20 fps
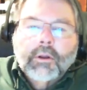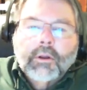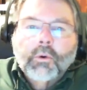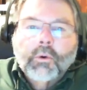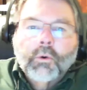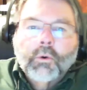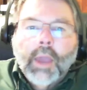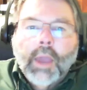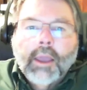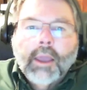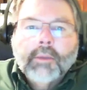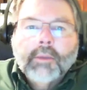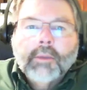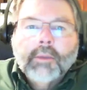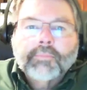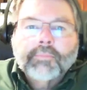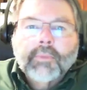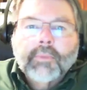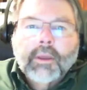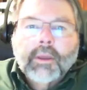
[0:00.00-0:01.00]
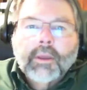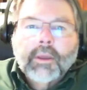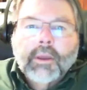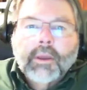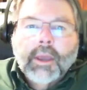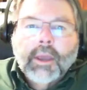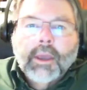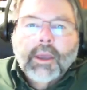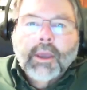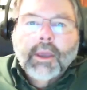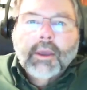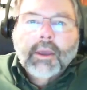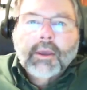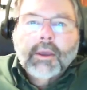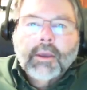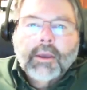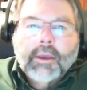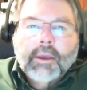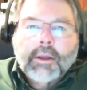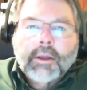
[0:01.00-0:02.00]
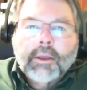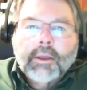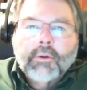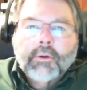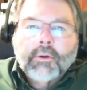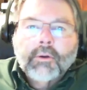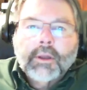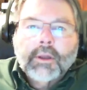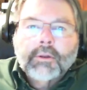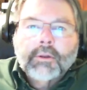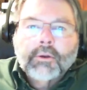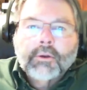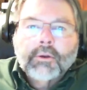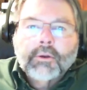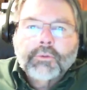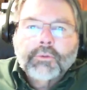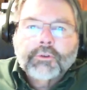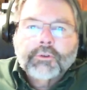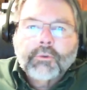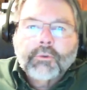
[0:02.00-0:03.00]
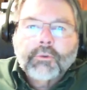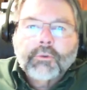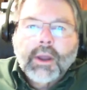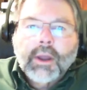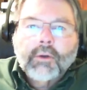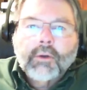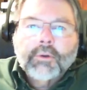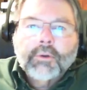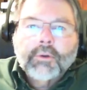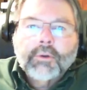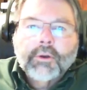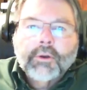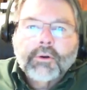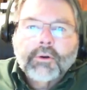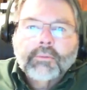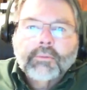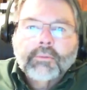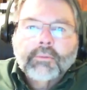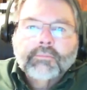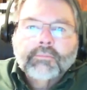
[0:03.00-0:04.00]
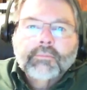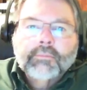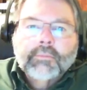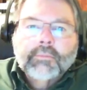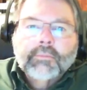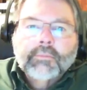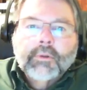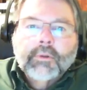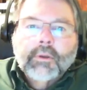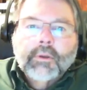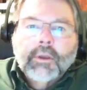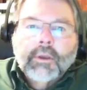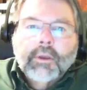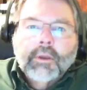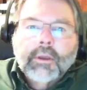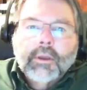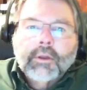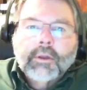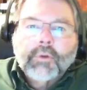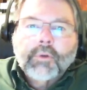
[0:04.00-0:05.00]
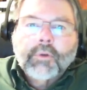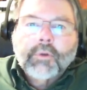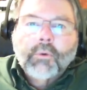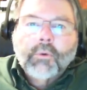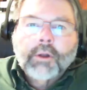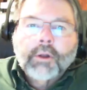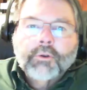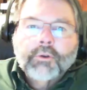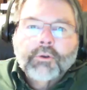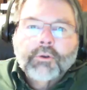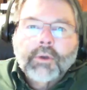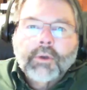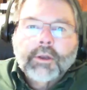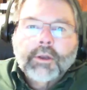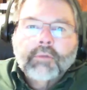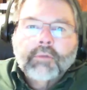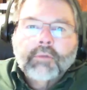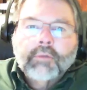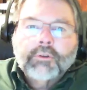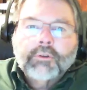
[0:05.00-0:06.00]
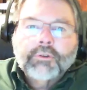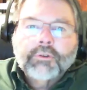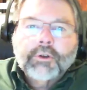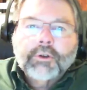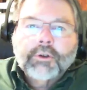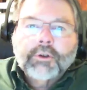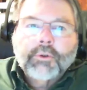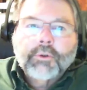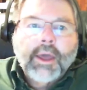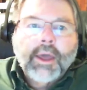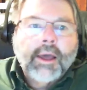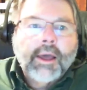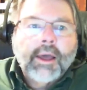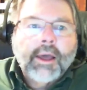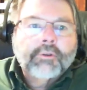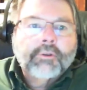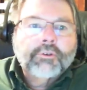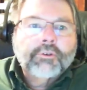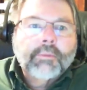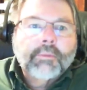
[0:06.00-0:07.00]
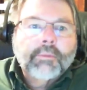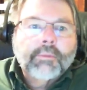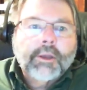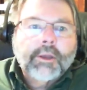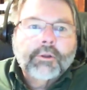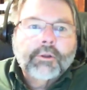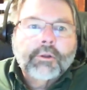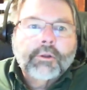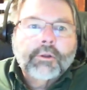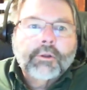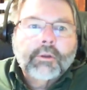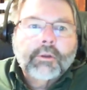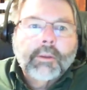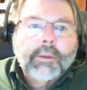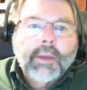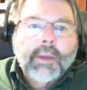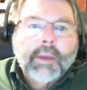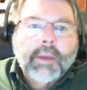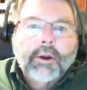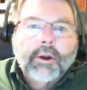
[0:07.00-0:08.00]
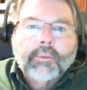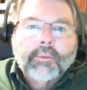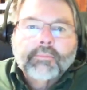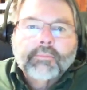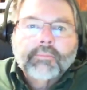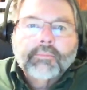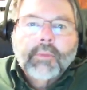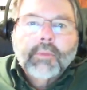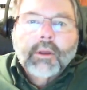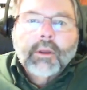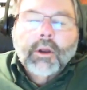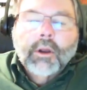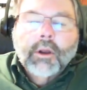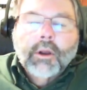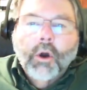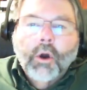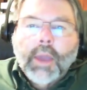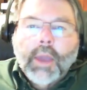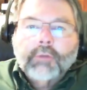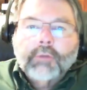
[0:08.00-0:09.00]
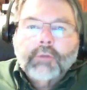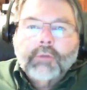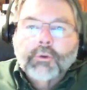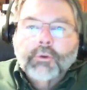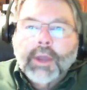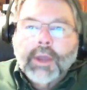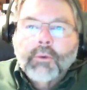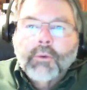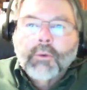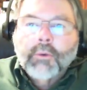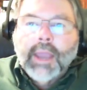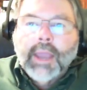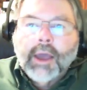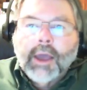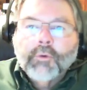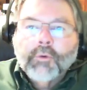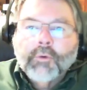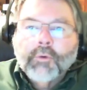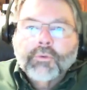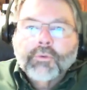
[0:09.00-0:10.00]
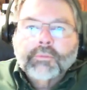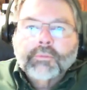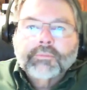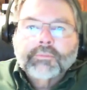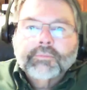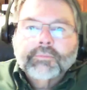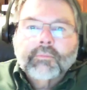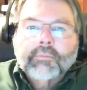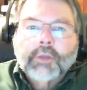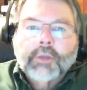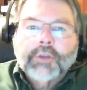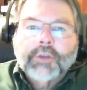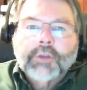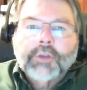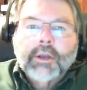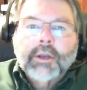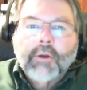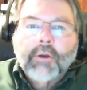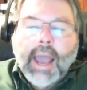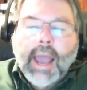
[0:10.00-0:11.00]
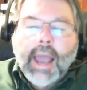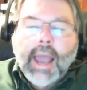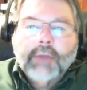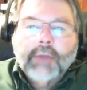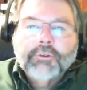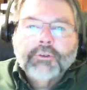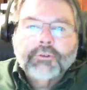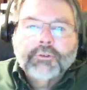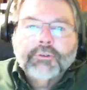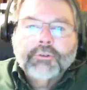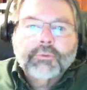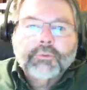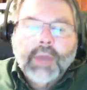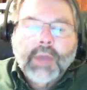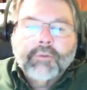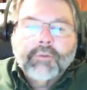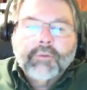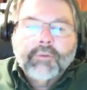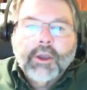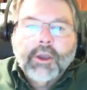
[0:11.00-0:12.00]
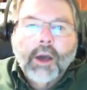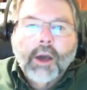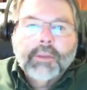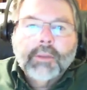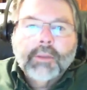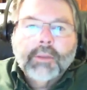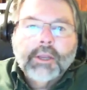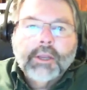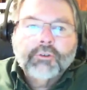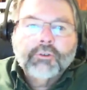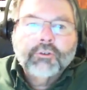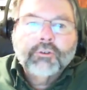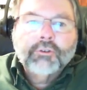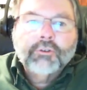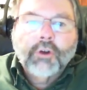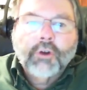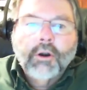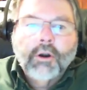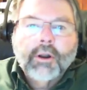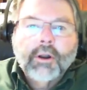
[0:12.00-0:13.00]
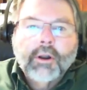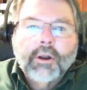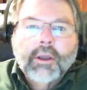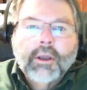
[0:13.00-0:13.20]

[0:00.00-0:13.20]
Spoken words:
Okay, and I can go ahead and tilt this around here. And if I want to, I could even center that just to make it look a little bit better. Okay, so now we have a secondary axis. We have a combination chart.